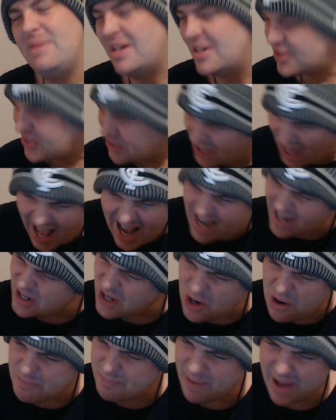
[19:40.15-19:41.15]
they
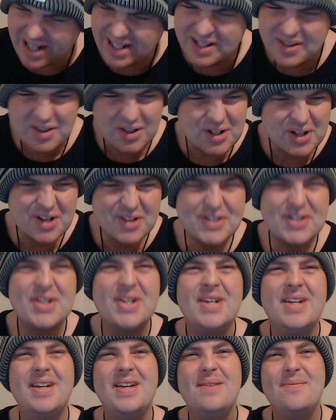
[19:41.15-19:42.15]
know better than us,
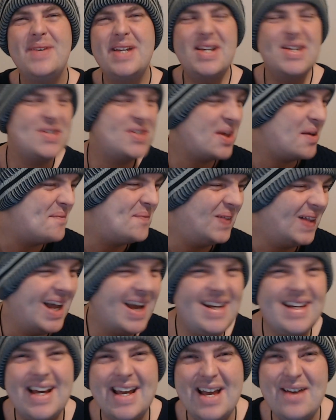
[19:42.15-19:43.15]
because they played
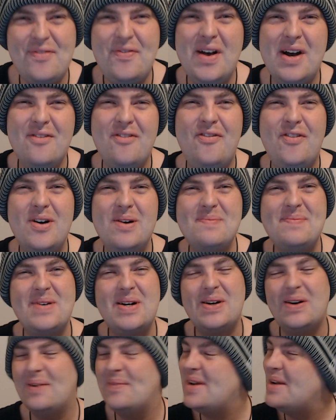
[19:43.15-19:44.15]
AFL
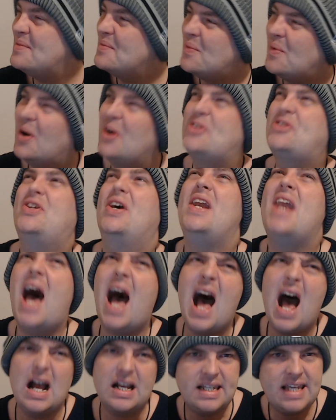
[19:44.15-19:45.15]
football. I mean, what an
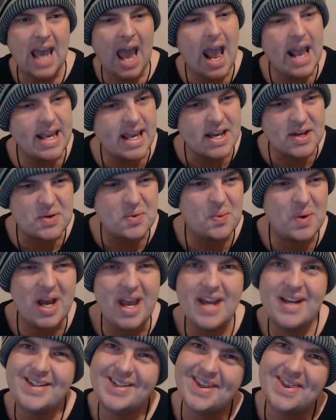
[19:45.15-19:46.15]
archaic
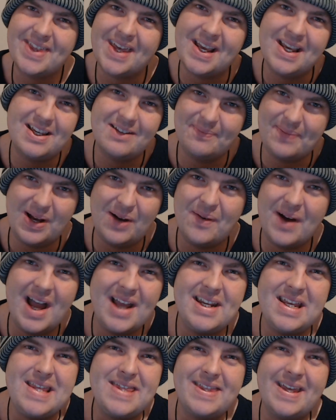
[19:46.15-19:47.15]
way to think about
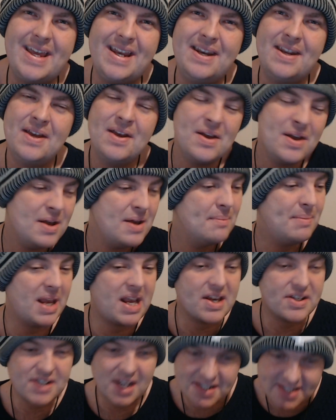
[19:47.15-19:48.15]
anything.
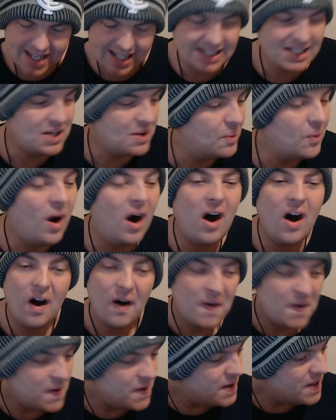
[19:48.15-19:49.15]
Because I tell you what,
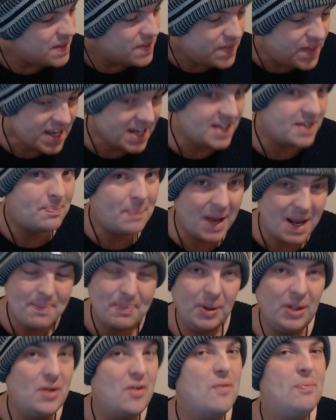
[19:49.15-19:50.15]
these
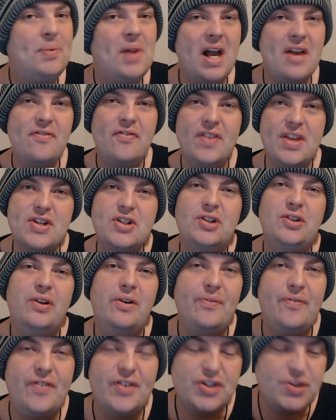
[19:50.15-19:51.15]
people who have played for this club
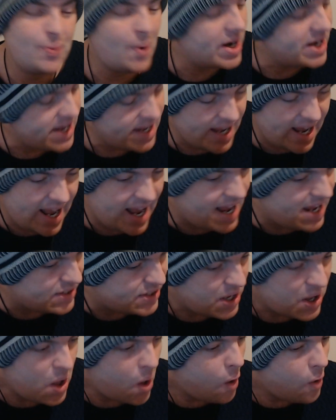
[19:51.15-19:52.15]
for 20 years,
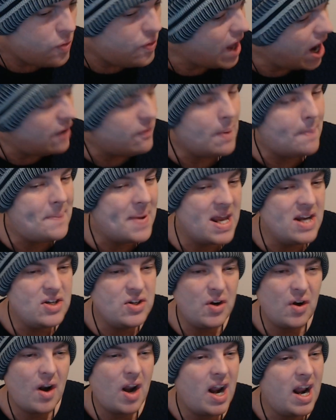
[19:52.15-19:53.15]
their
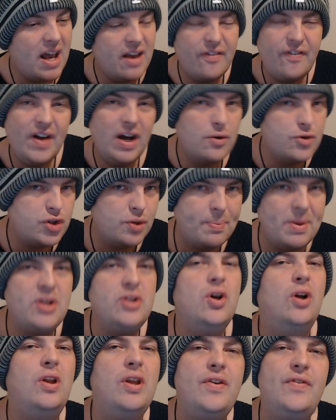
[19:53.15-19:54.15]
opinion on AFL should be
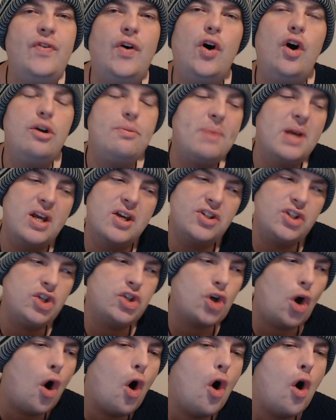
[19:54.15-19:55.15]
null and void because
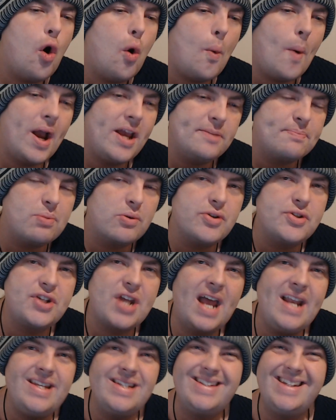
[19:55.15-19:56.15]
it's always
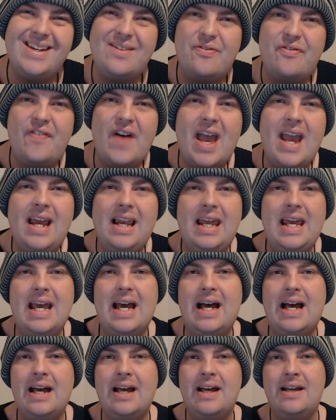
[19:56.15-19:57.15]
presented
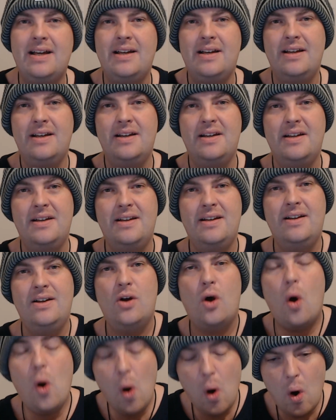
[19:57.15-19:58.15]
failure.
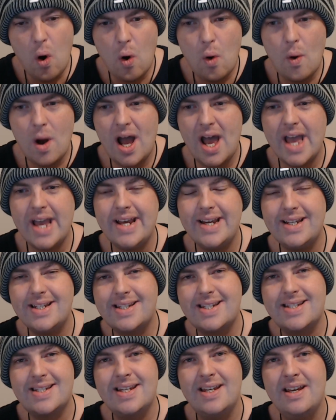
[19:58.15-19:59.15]

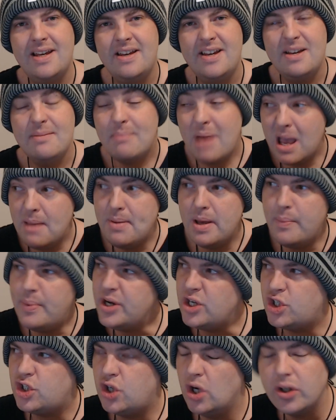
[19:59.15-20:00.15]
Always. Maybe we
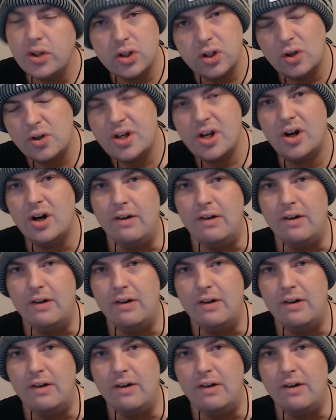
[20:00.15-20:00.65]
should look at other